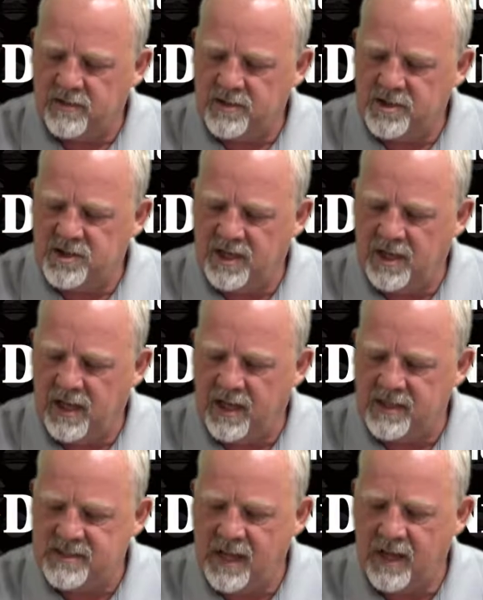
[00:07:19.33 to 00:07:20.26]
she
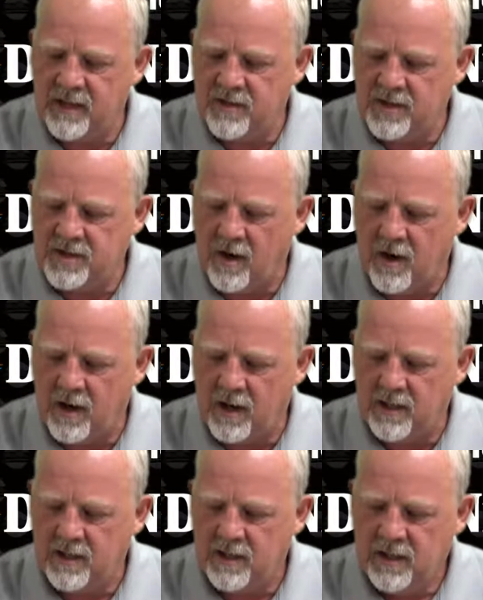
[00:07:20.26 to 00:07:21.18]
had taken the
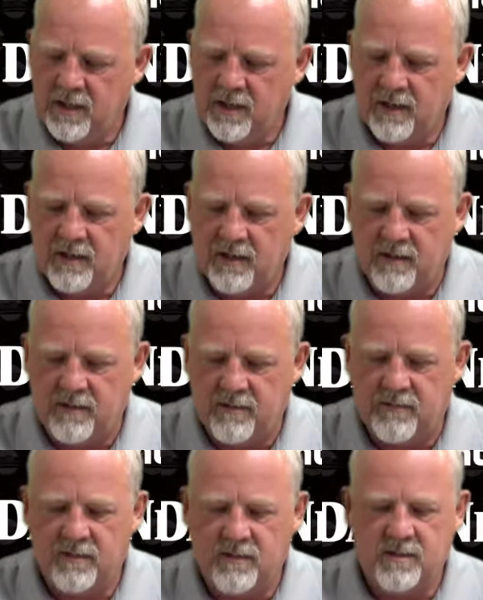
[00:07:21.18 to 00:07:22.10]
dog
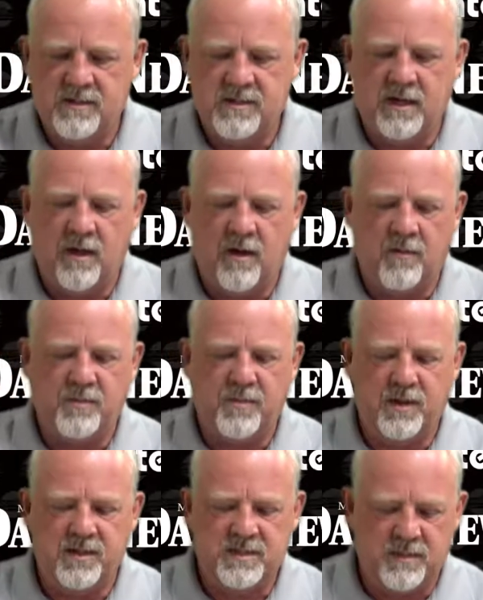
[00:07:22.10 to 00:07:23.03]
to
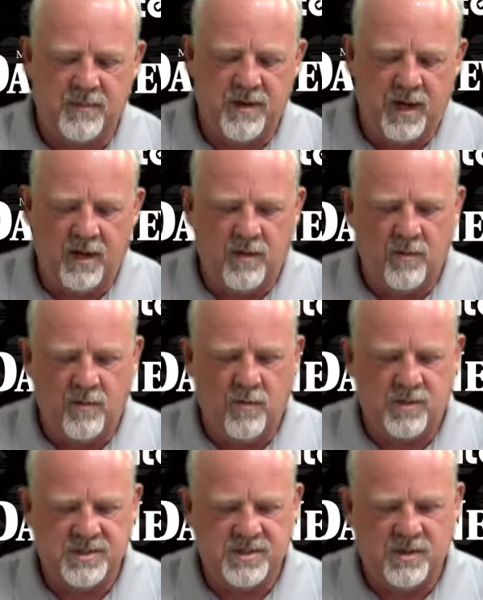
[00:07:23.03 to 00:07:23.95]
help somebody
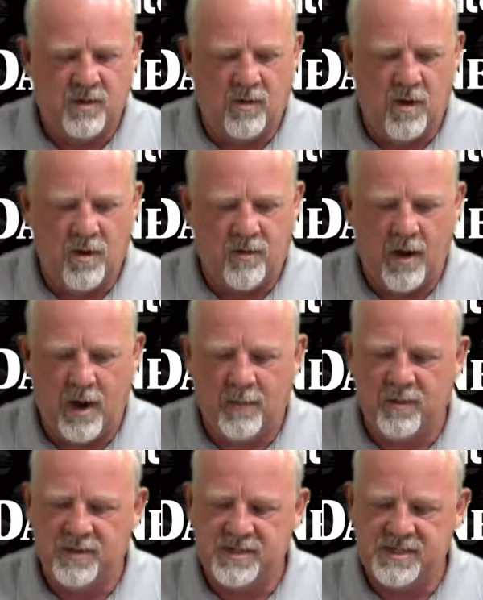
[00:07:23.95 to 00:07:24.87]
who was no longer
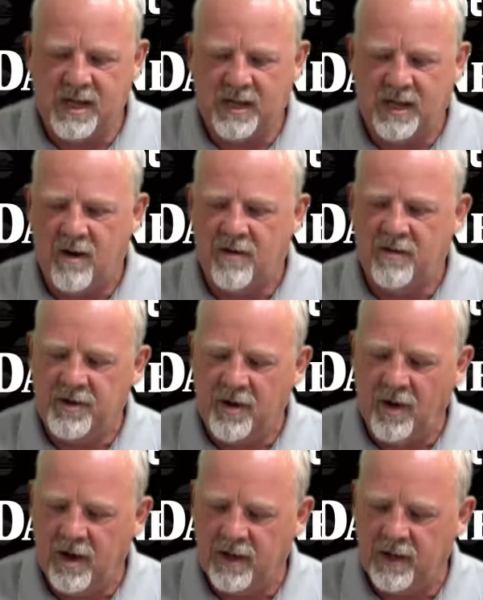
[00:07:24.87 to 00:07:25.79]
able to take care of the
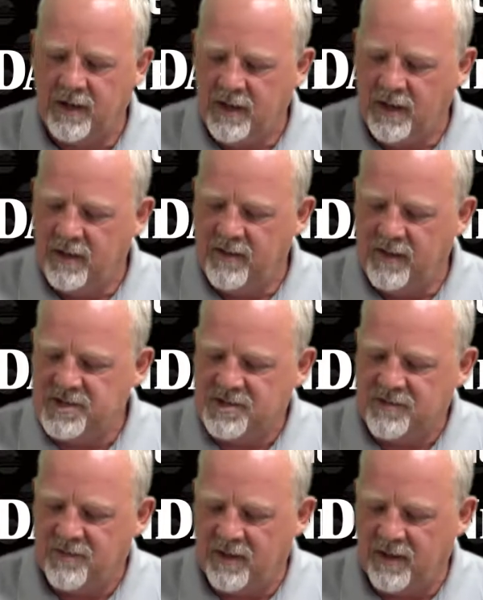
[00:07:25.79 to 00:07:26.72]
dog. Then
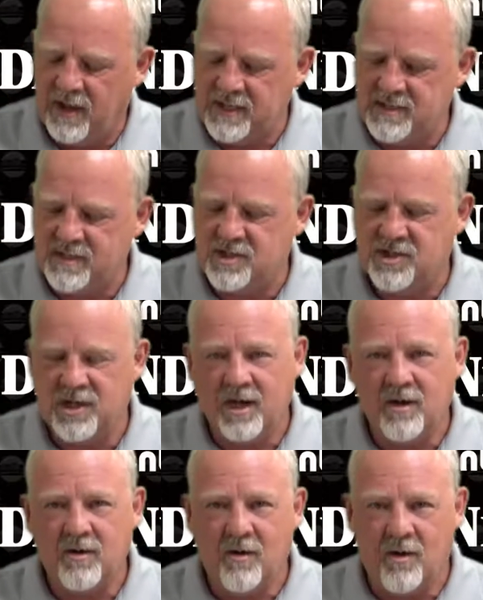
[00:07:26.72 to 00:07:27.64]
she realized that she
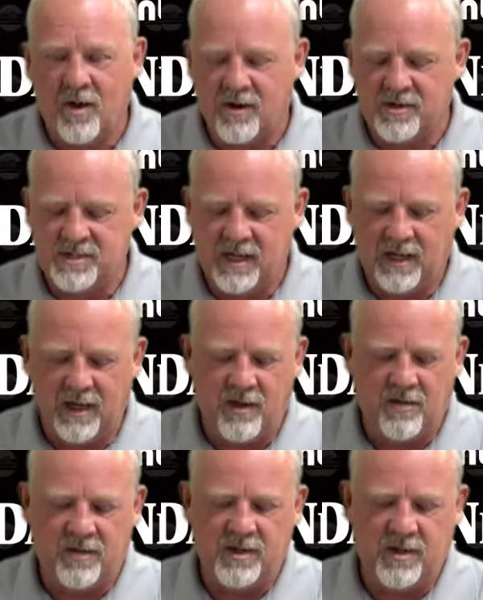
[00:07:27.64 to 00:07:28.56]
could no longer take
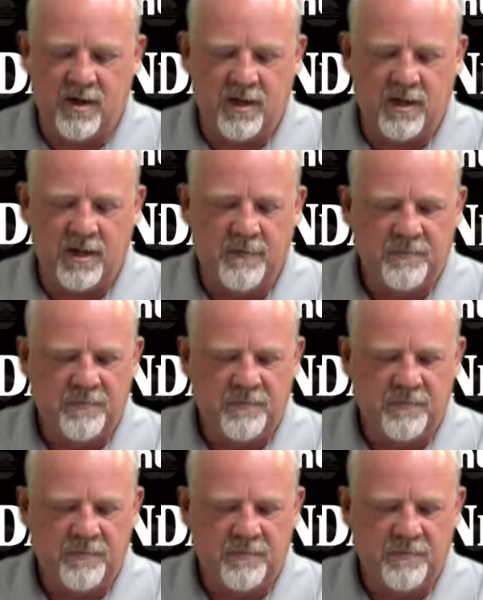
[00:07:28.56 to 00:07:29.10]
care of the dog.